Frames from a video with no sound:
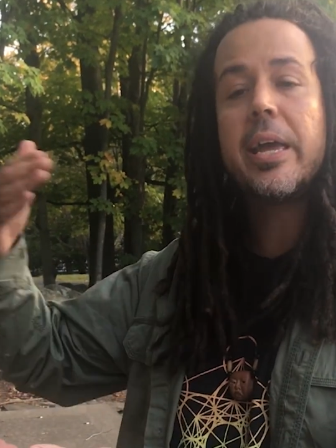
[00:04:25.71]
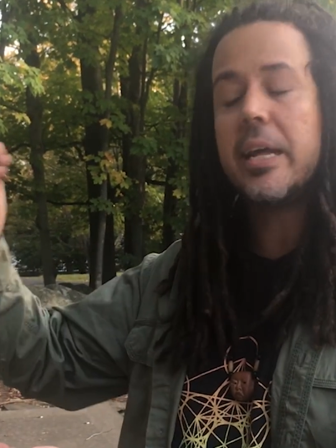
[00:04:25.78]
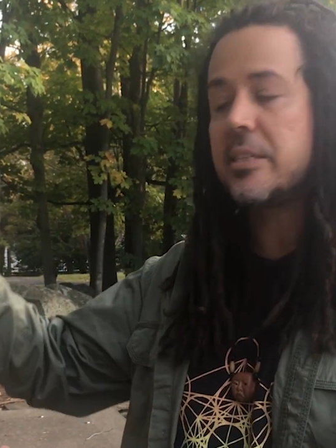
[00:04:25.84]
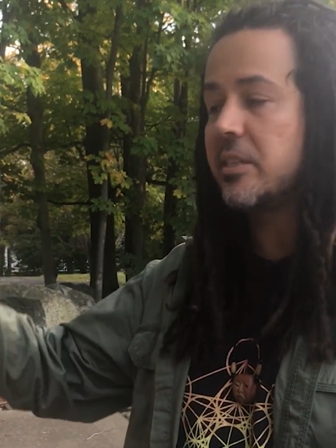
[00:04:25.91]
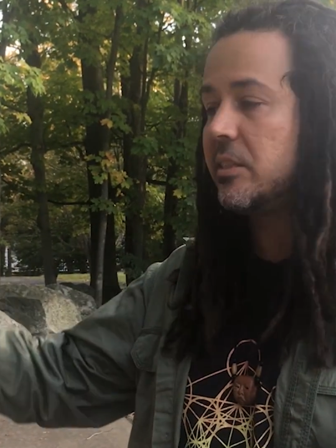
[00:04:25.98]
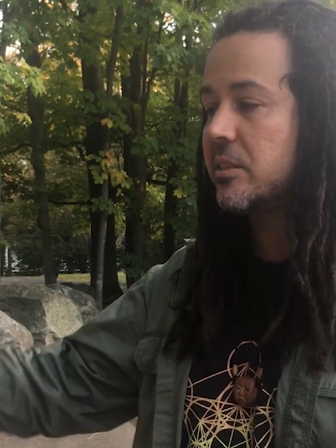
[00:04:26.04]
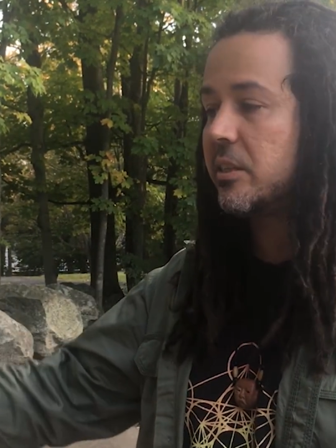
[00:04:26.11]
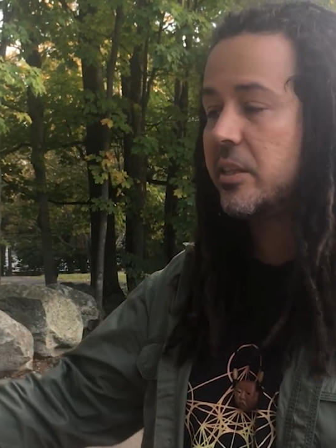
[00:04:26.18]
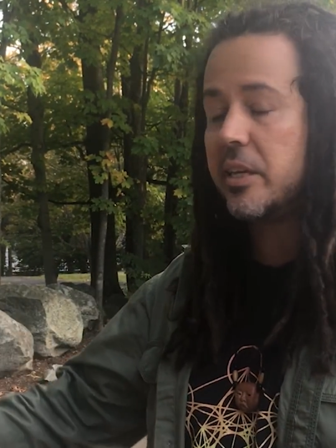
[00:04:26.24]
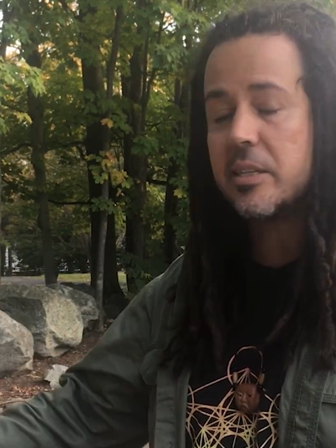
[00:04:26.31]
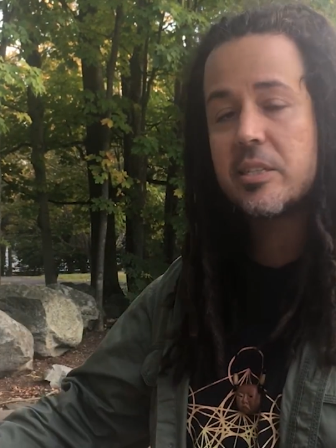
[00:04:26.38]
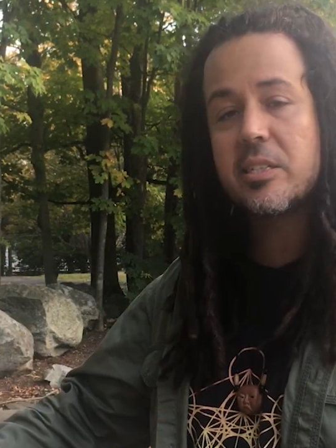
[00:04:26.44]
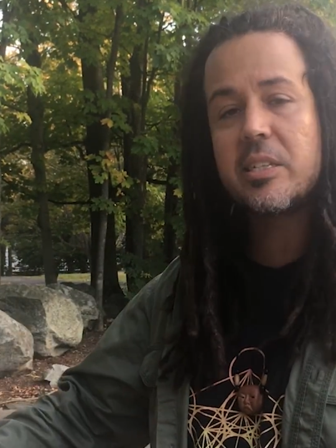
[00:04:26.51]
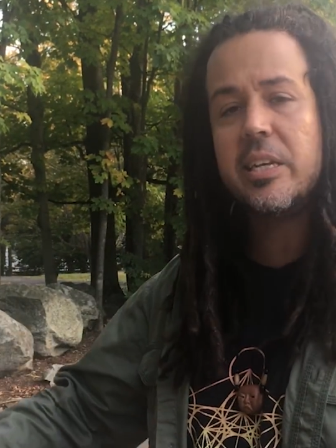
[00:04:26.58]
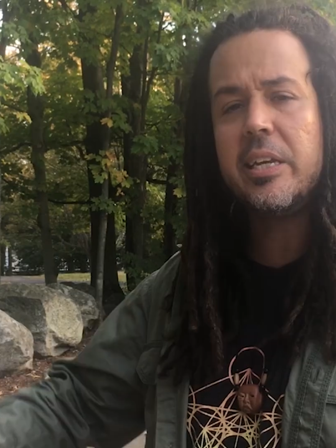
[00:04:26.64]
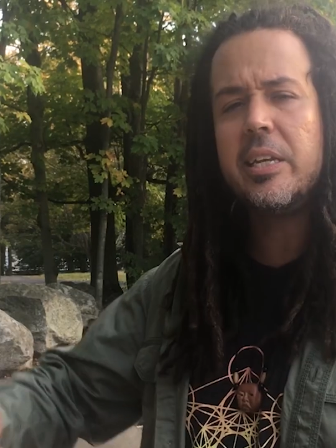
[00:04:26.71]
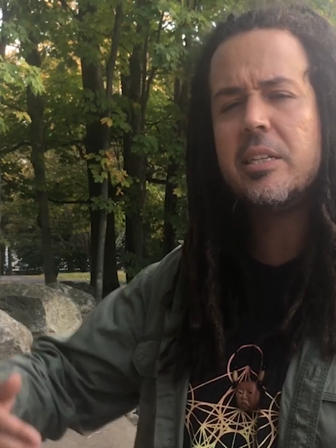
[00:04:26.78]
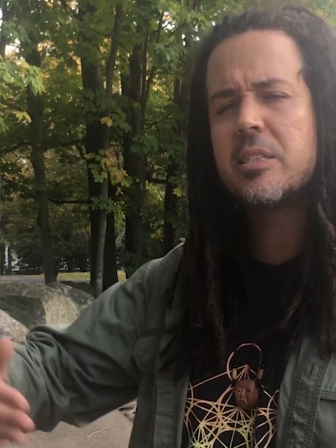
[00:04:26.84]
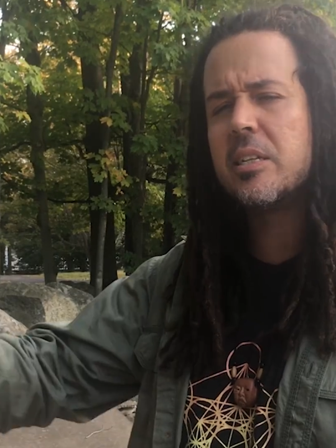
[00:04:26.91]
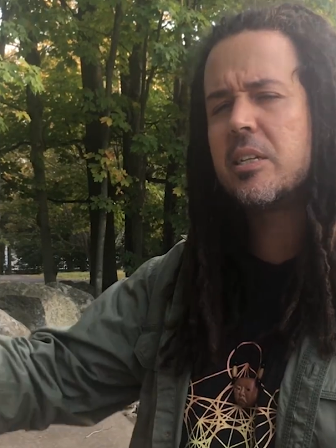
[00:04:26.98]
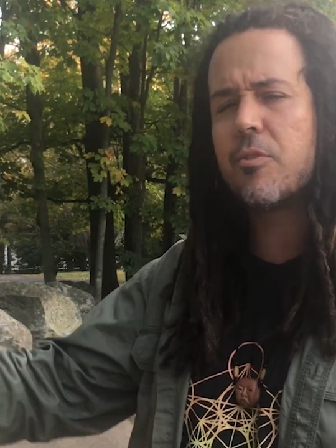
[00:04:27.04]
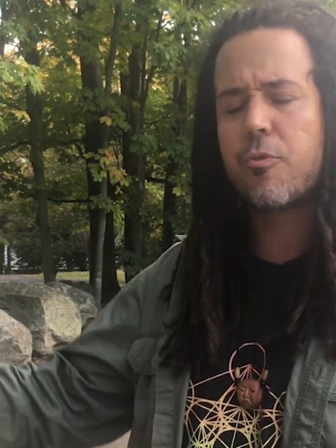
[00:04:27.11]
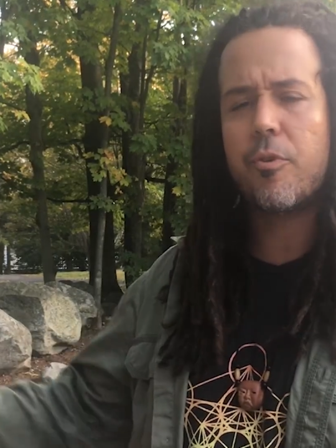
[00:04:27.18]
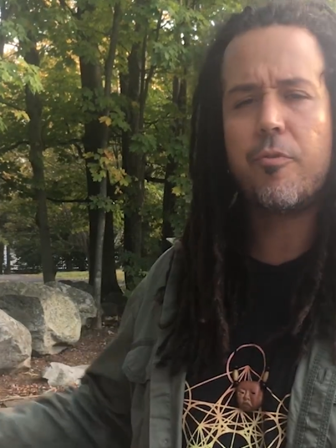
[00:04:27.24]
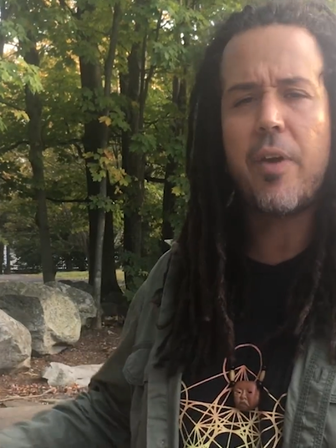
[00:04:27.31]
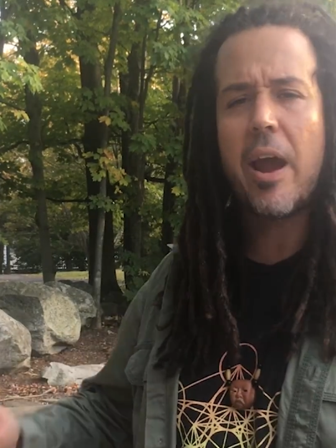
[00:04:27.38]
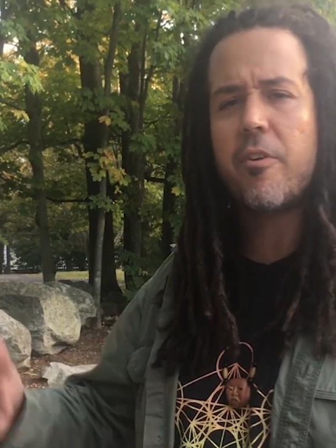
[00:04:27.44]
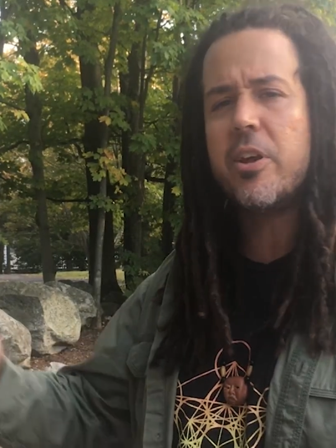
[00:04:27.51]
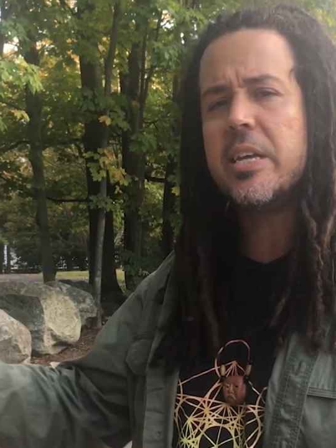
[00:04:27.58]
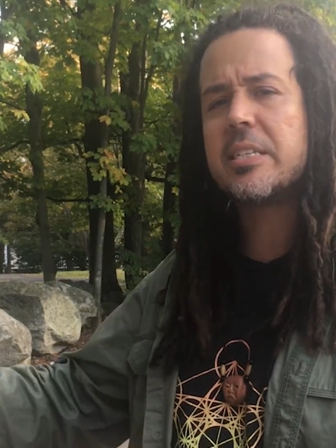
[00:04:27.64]
it gets into the Essenes and
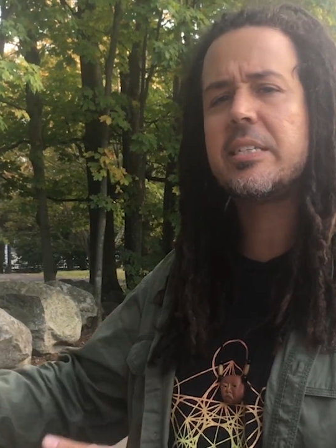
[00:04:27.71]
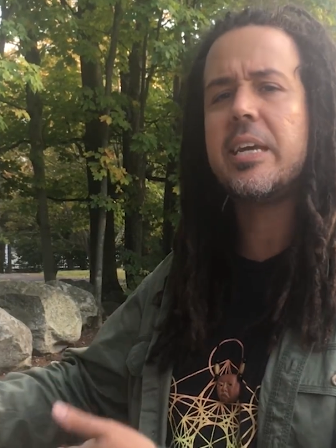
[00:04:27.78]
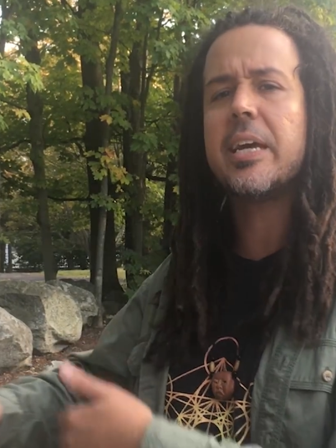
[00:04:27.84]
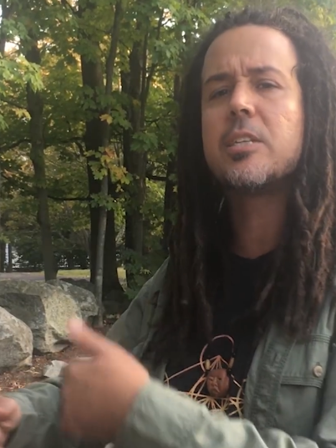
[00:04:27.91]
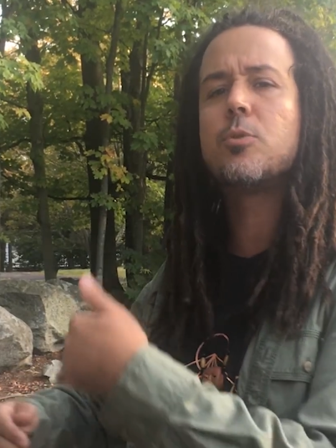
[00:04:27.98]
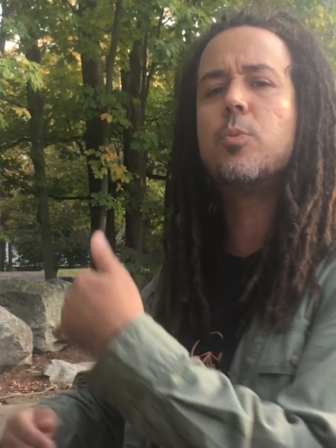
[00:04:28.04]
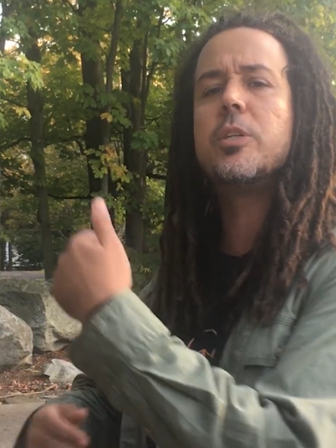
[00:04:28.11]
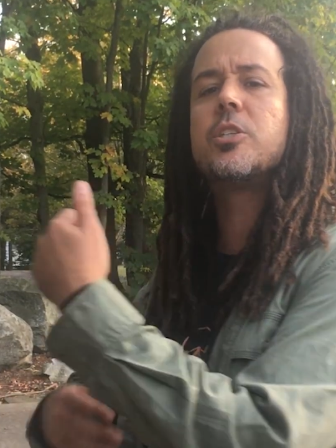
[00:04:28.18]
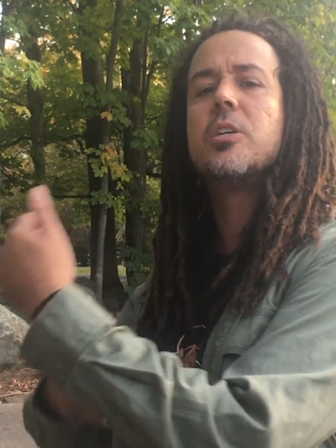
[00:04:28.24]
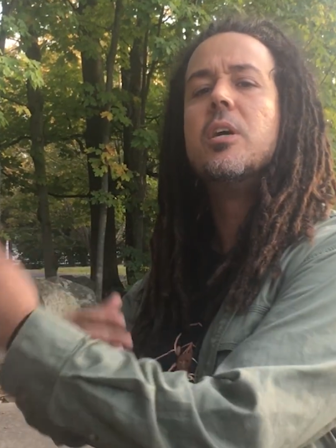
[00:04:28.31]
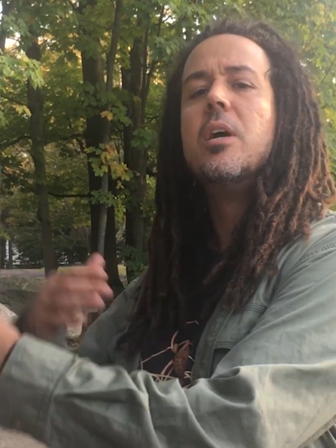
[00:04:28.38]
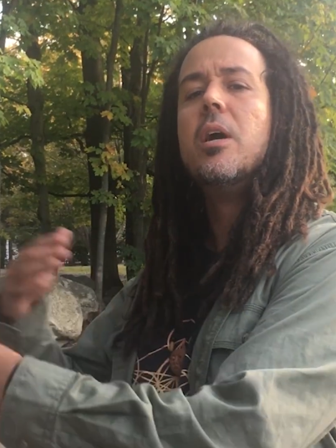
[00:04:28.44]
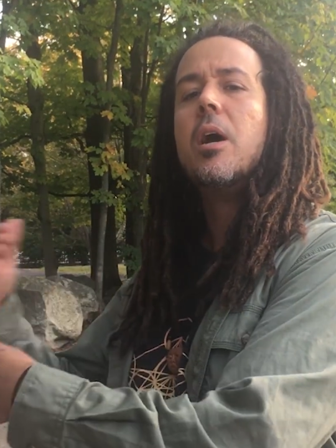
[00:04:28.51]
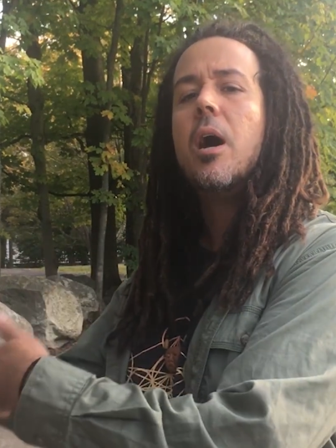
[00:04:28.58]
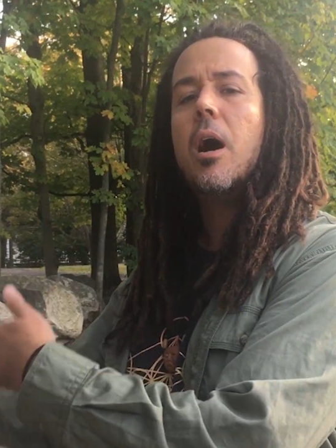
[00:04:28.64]
different various sects, which